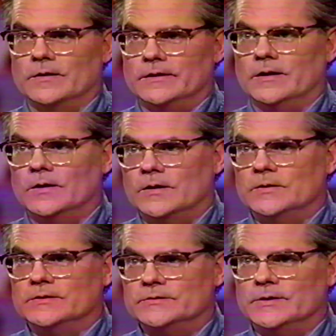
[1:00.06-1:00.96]

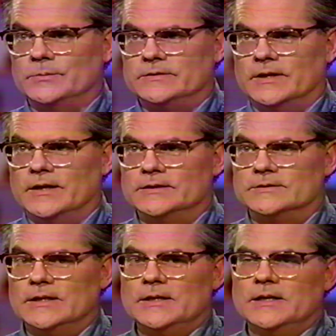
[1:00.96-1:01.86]
Orinoco and the
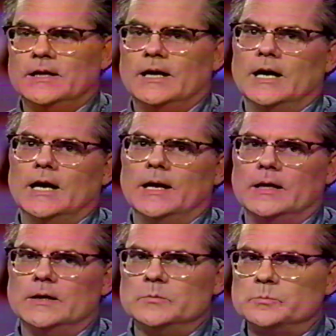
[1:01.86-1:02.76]
tributaries.
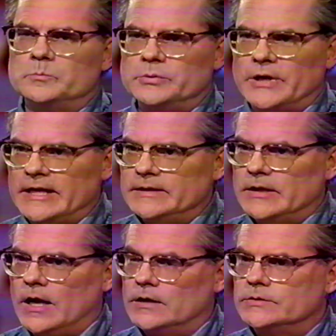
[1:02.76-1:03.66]
Bringing
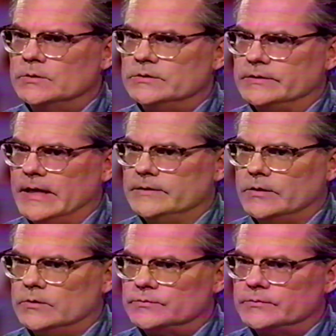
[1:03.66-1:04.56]
also
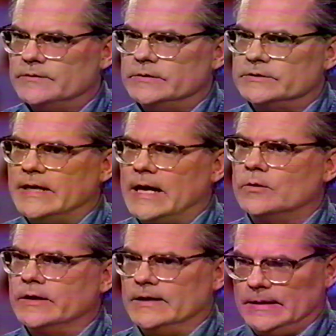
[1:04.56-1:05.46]
those rivers, not
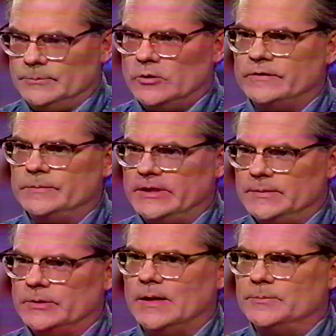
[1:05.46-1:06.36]
only are they moving
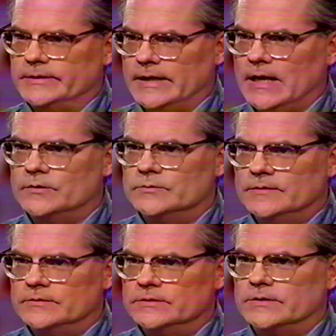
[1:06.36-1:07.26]
people up and down the
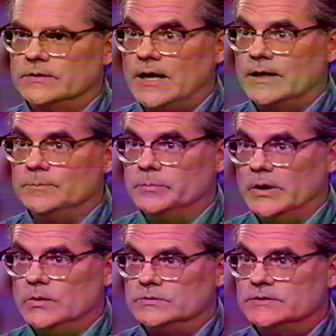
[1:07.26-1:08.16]
rivers a lot in
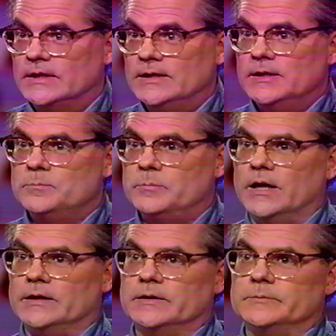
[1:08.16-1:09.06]
boats,
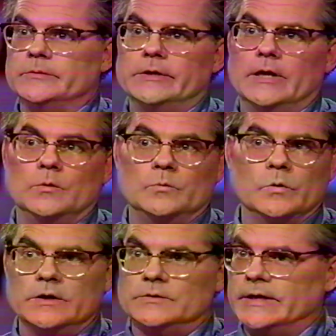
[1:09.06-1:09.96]
but, you know,
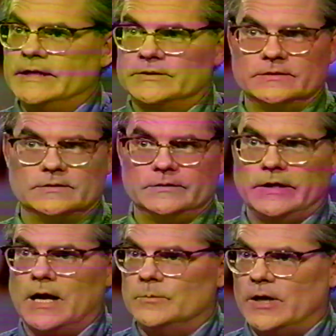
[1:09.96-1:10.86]
word reaches
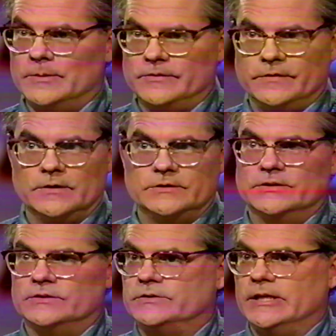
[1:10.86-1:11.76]
Yanomami
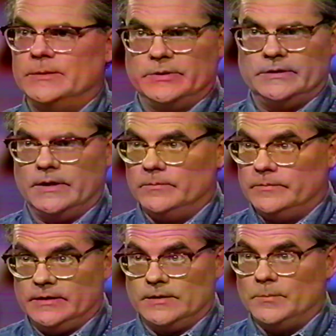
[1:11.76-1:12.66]
villages deep in
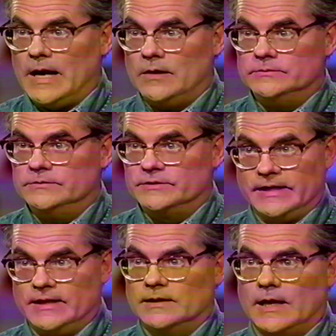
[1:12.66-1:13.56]
the mountains
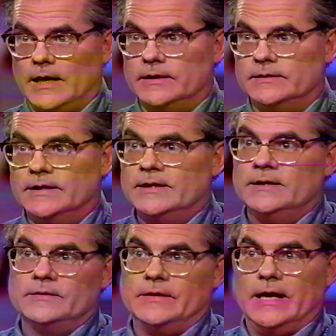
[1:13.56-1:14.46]
inland
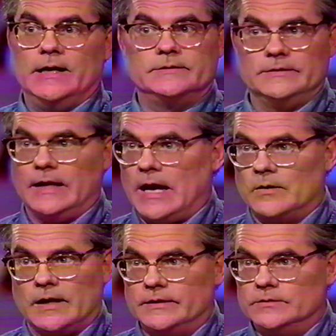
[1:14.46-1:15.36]
that
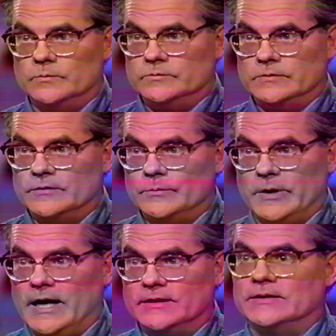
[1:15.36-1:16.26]
out on the
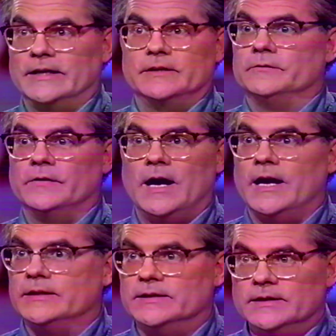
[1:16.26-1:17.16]
riverbanks they can
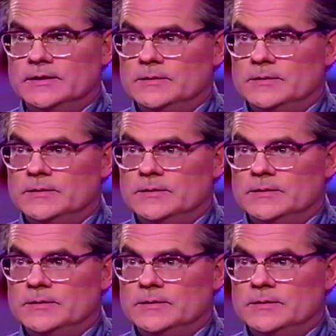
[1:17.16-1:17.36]
find